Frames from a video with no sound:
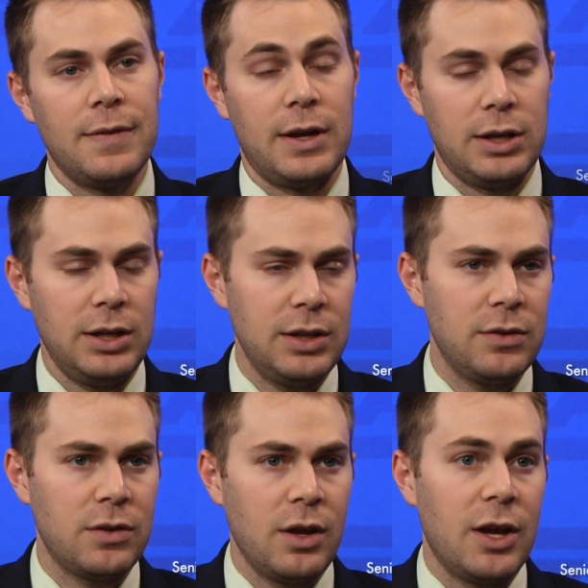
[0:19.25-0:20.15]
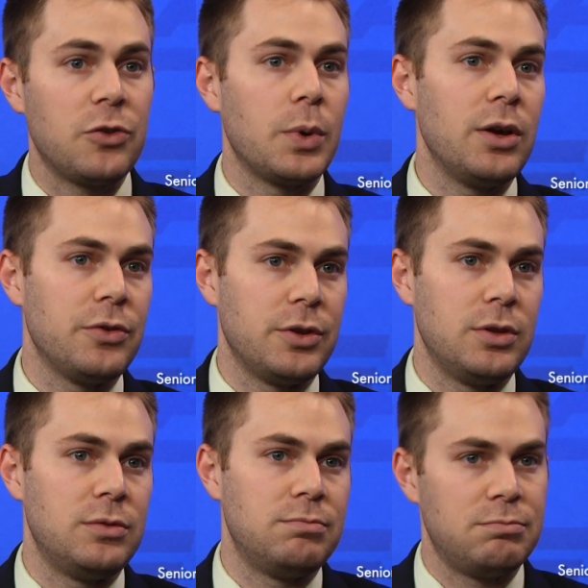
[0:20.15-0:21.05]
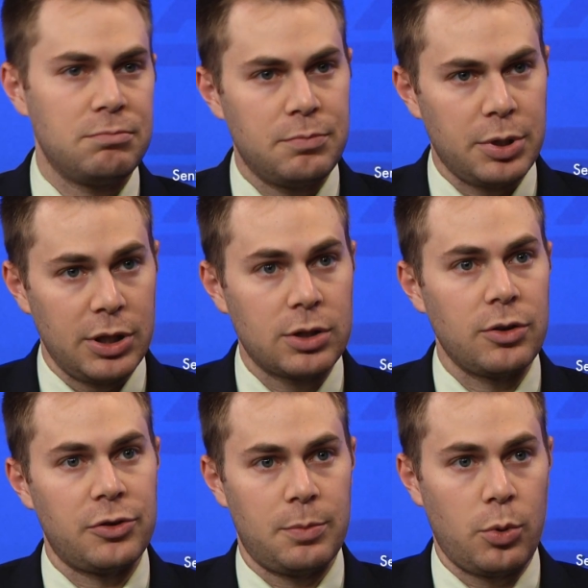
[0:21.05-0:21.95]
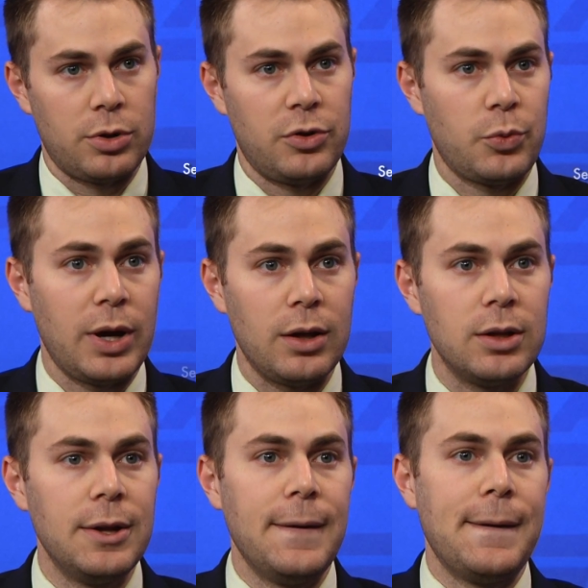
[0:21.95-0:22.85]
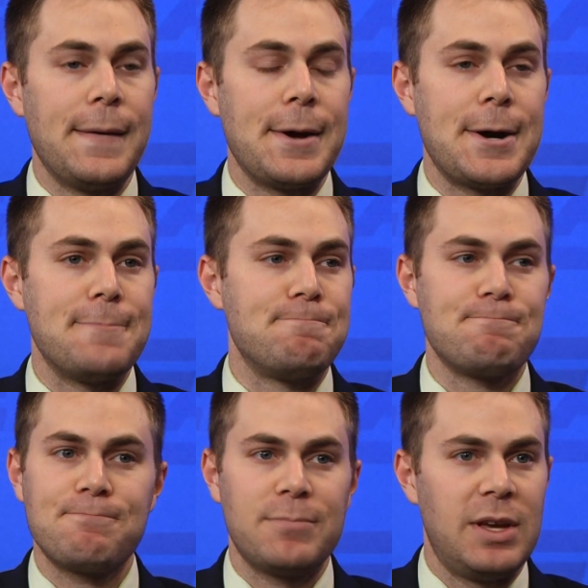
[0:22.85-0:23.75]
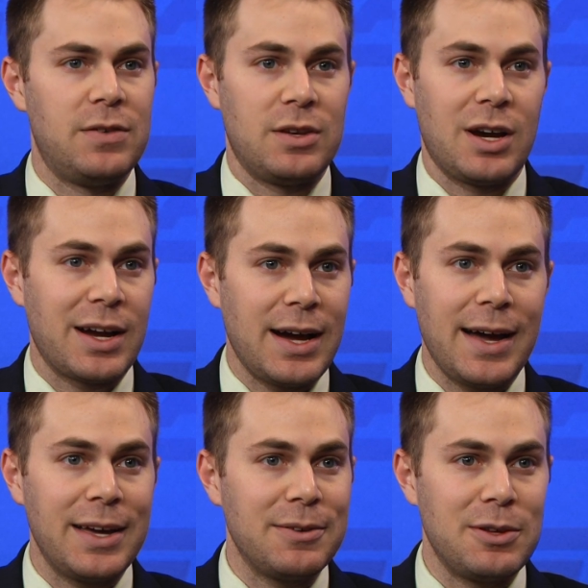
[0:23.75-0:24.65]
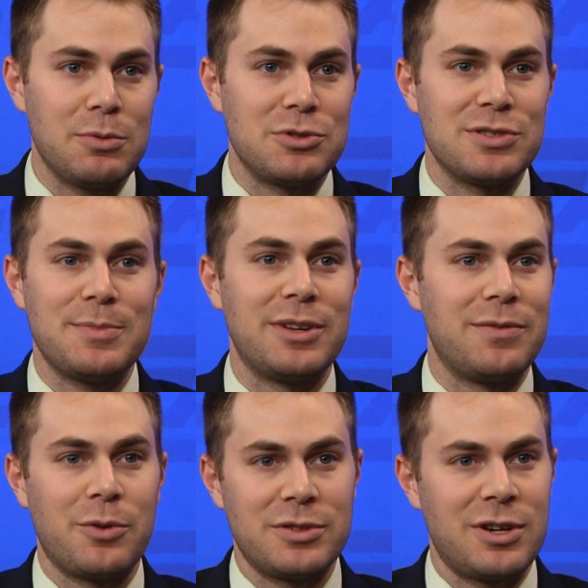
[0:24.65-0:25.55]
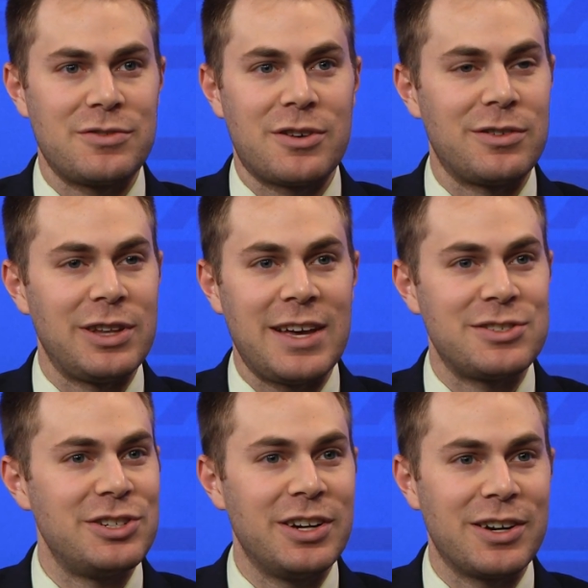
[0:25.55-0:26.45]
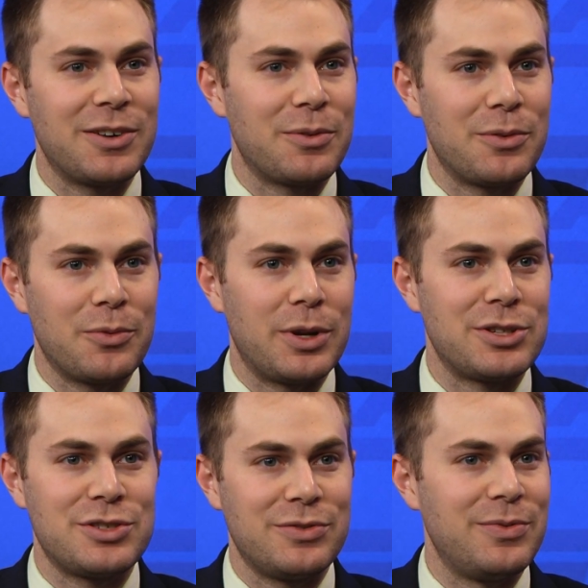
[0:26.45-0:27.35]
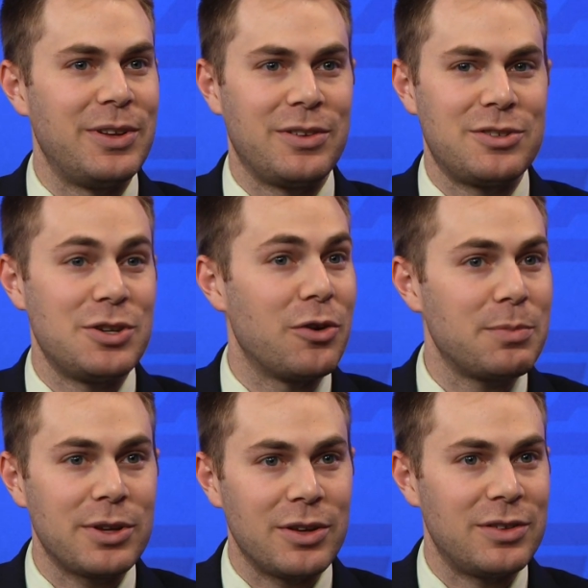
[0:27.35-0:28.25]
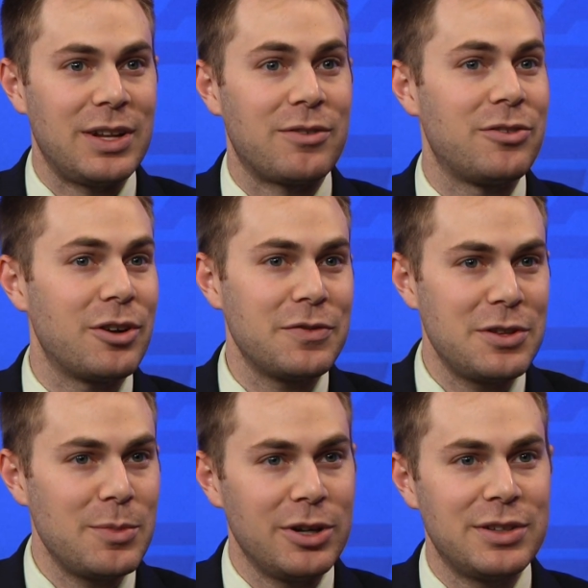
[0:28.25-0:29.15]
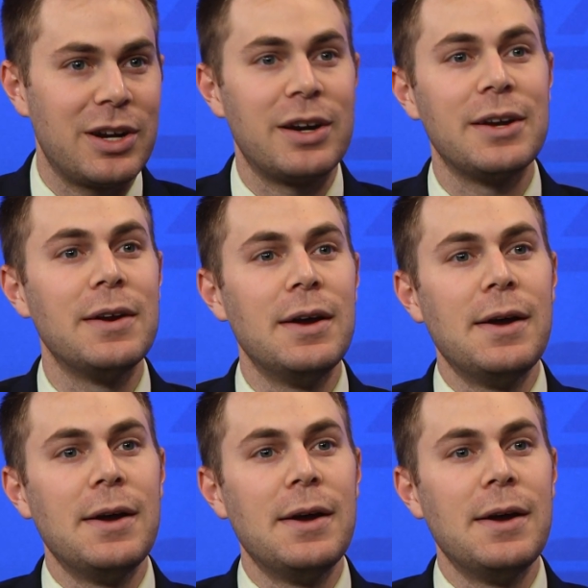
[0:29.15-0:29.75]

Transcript: that he needs, as well as the political support as well. He's a young guy. He was just made a four-star general last year, which is a joke because he never served in the military.